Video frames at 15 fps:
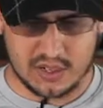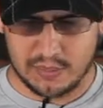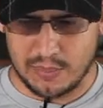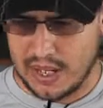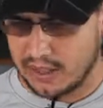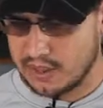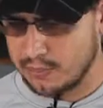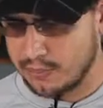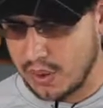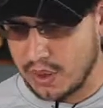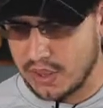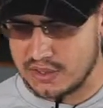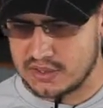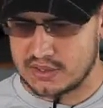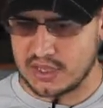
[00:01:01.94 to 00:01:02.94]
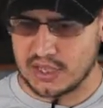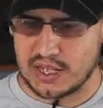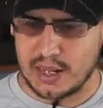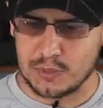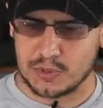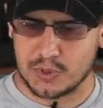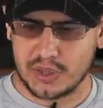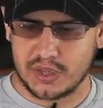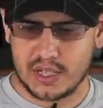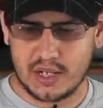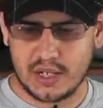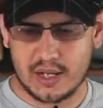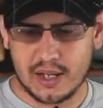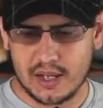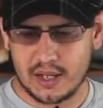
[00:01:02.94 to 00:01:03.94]
the main components. It comes with
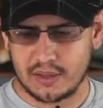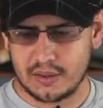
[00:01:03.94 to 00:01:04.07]
the